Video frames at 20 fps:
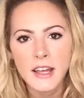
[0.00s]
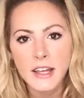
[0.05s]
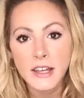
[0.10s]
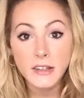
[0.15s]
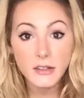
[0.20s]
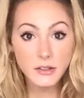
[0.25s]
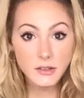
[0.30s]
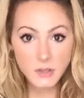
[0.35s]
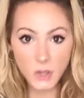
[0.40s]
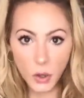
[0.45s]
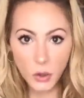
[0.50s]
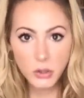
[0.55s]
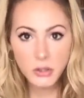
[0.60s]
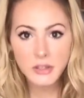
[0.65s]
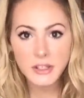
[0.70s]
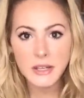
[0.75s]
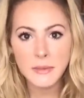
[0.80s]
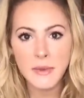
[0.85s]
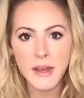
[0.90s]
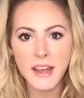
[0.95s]
It'll
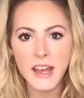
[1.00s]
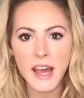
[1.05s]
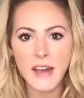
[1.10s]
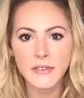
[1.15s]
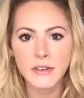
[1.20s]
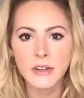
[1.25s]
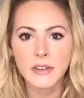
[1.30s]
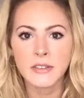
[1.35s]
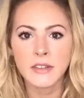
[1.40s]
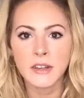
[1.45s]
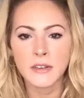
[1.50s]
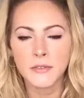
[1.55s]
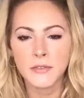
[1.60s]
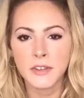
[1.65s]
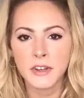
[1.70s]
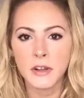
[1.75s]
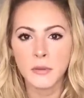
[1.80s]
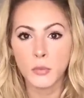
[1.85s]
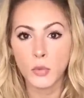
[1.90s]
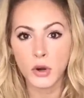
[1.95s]
totally make everything
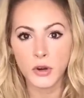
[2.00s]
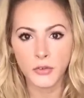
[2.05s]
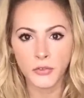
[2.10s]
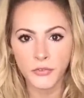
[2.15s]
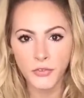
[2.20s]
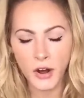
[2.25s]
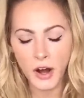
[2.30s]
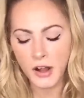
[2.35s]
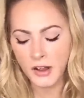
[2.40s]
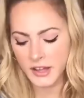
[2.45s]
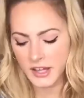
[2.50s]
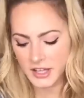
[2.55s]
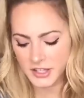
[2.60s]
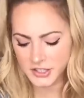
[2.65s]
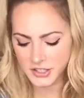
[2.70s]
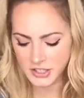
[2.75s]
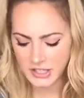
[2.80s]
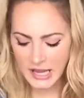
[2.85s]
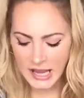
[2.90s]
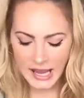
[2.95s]
feel more
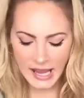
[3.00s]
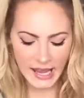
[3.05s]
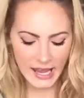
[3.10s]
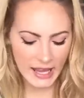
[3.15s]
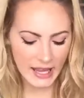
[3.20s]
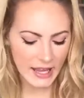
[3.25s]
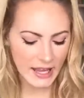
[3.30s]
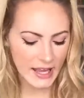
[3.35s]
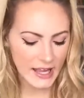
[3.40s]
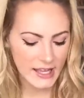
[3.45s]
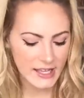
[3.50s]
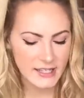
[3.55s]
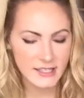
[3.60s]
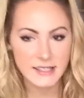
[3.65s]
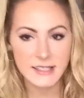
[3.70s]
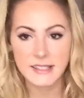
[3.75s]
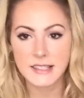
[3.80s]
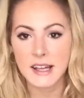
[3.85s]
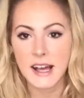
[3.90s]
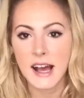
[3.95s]
fall-ish
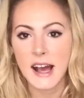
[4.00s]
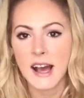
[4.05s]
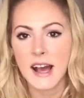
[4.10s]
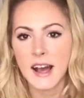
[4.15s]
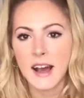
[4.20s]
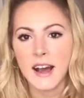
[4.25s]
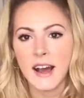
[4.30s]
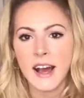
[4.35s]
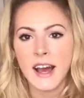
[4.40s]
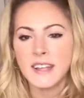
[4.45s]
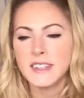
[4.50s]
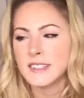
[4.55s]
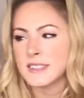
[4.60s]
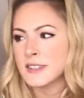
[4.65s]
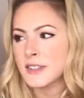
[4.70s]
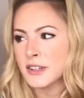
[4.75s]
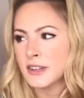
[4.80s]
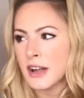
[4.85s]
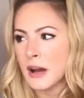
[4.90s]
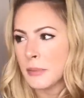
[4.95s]
and I
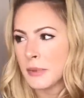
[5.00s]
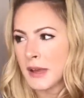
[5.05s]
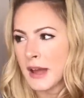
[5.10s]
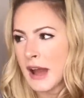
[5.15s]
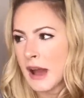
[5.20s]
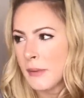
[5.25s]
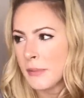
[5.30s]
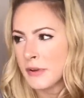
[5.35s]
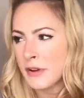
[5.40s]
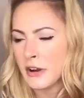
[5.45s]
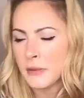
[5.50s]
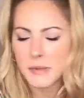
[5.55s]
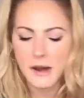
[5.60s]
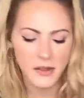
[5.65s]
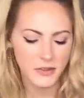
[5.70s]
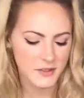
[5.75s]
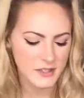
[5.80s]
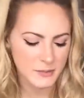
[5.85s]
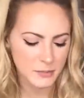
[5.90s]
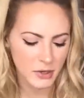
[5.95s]
just could not be happier
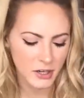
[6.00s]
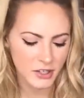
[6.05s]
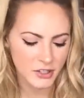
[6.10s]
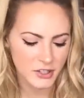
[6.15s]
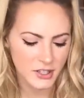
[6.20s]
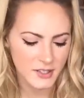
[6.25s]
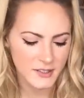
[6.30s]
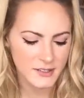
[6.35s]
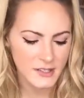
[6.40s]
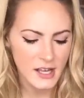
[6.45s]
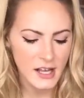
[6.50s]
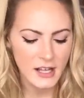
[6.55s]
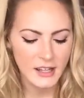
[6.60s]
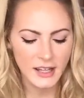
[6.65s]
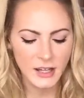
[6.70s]
about this purchase.